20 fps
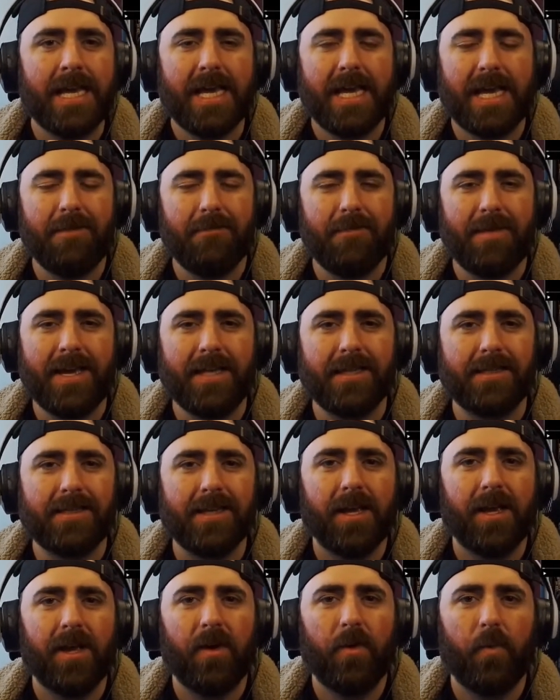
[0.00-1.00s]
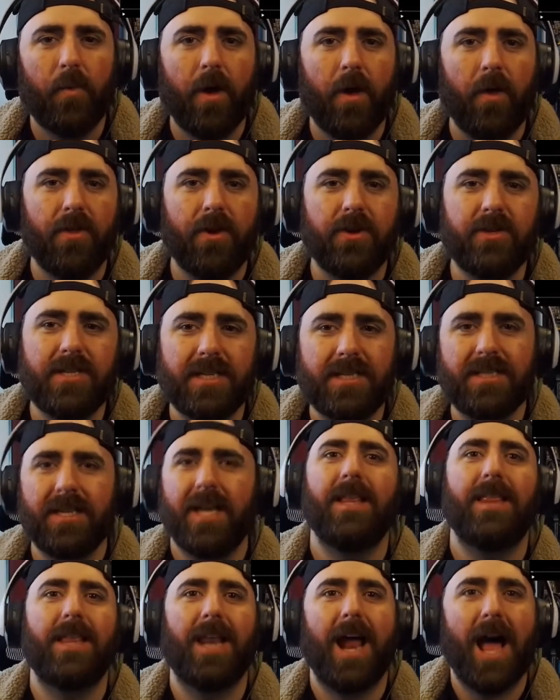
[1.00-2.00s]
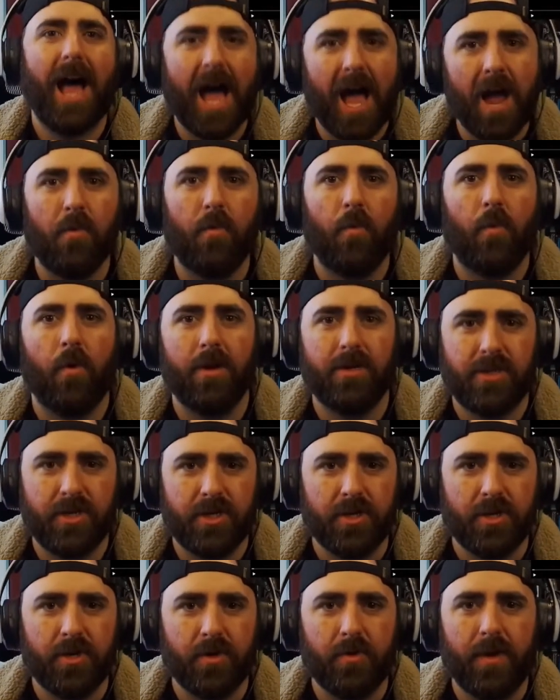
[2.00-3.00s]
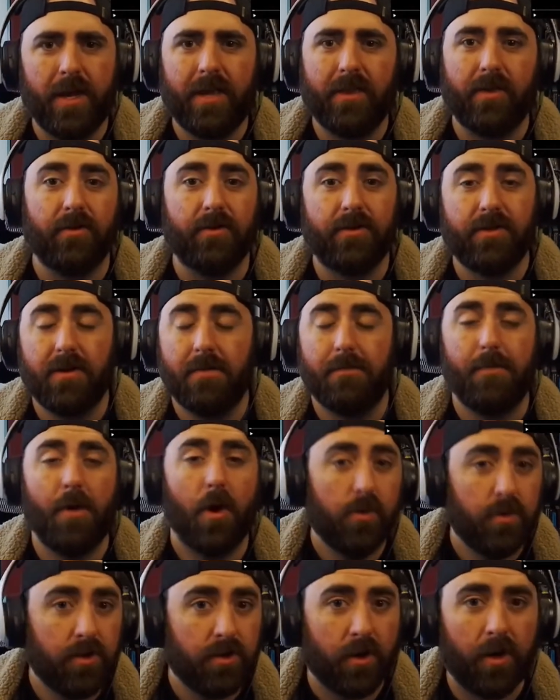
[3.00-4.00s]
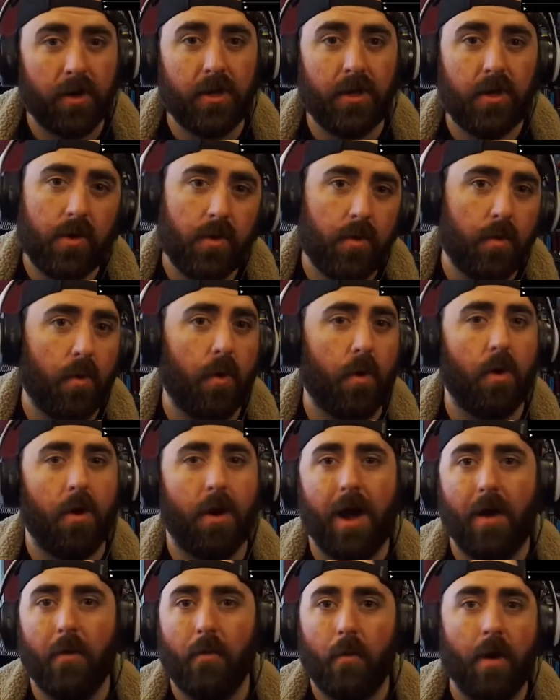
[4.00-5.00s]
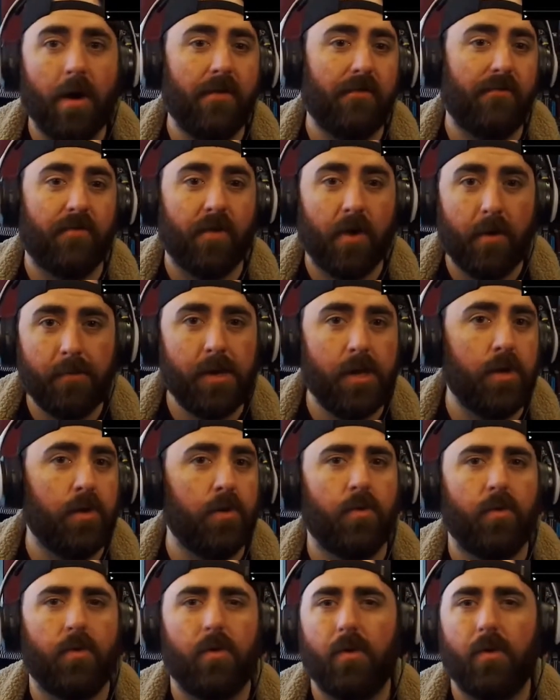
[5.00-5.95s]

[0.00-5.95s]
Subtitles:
It means, well, there's this thing that I want to do, either to impose on you, or I want from you,